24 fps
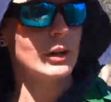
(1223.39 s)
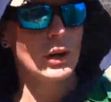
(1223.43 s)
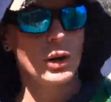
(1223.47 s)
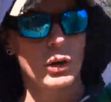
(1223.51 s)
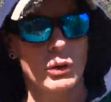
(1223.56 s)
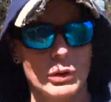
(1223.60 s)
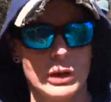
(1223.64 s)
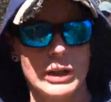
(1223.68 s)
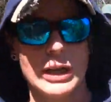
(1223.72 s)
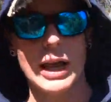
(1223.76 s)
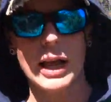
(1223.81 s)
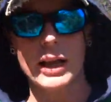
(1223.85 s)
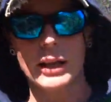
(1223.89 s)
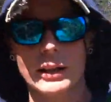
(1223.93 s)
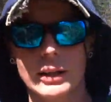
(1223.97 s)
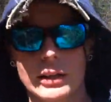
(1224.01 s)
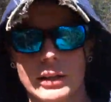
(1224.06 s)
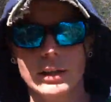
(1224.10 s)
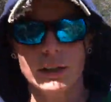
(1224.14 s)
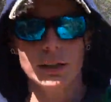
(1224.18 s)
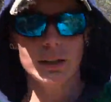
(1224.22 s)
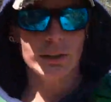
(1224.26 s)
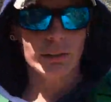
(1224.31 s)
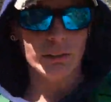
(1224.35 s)

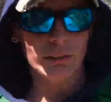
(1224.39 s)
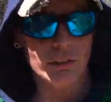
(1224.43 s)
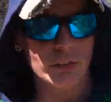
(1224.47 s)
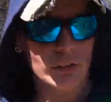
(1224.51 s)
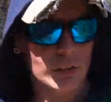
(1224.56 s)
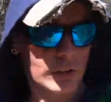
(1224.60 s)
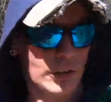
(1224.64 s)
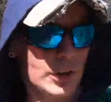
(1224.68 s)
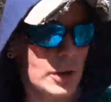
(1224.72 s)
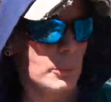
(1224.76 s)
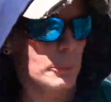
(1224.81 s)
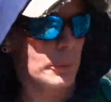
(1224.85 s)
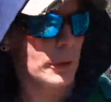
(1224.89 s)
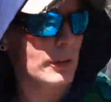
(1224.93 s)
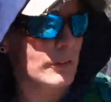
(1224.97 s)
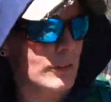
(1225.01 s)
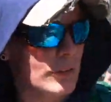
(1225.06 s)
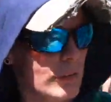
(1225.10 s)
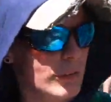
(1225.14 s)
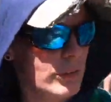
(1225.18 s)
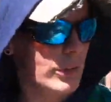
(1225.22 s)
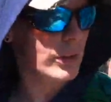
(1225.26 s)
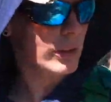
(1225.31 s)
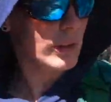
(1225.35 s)
reality, Instagram gives
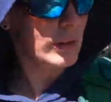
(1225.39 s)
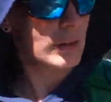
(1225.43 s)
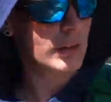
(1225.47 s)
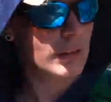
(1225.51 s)
the